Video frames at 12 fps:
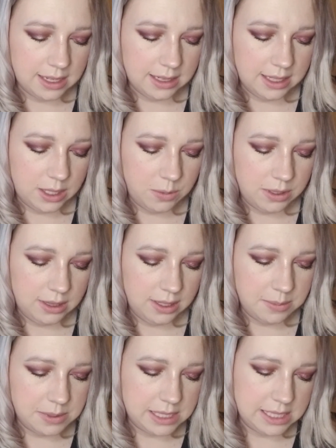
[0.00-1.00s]
liquid
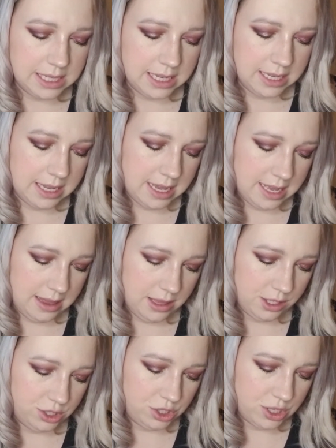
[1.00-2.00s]
lipstick in
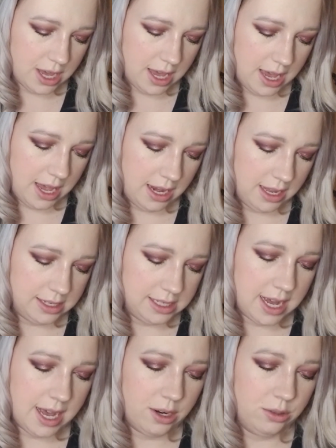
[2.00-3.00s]
the shade
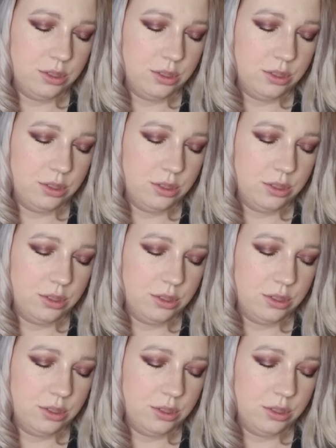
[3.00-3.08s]
Tidal